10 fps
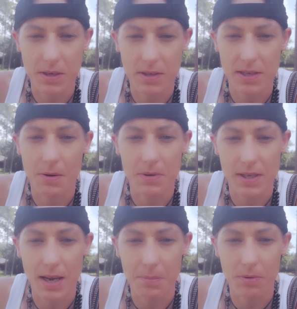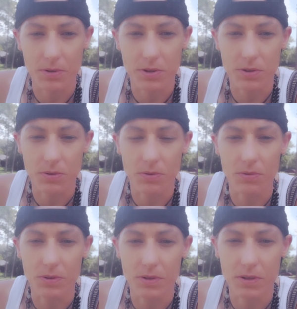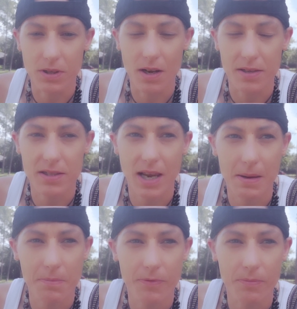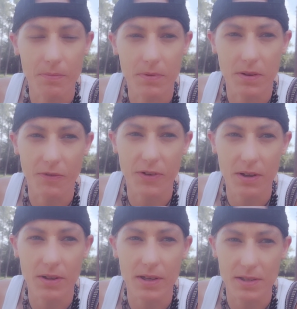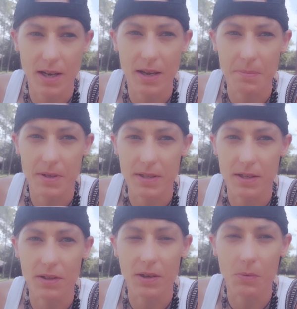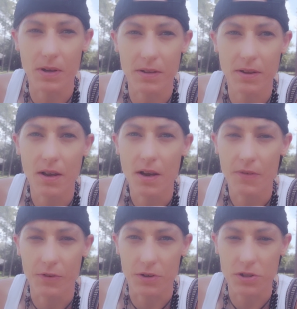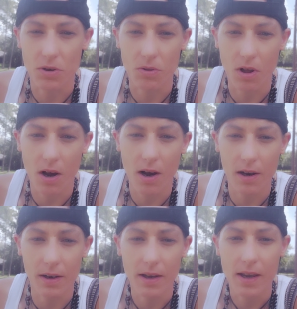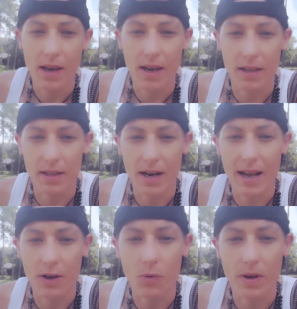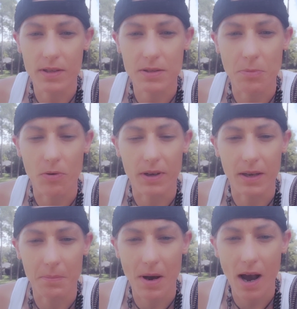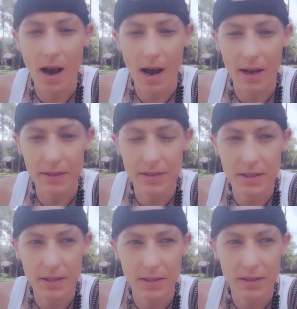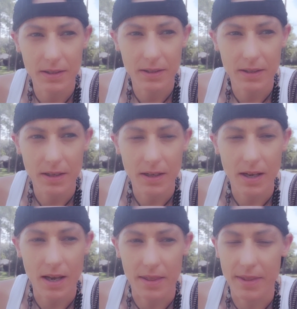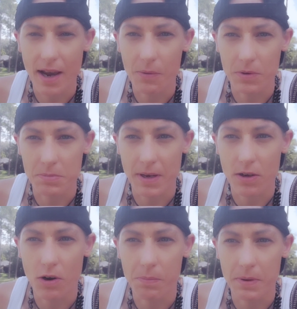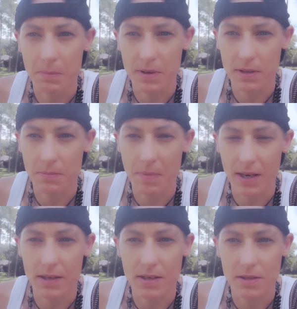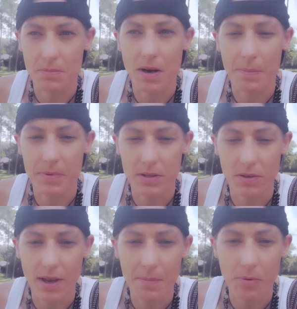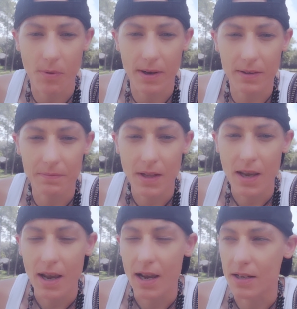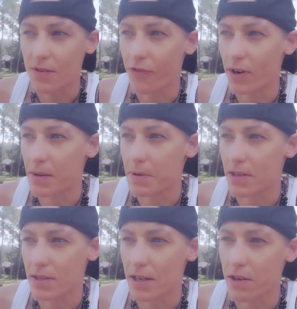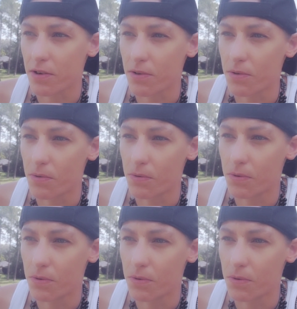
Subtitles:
because I was able to escape the feelings I had been dealing with for so long. And then I quit smoking pot, and that was my coping mechanism up until that point. And it's funny because I knew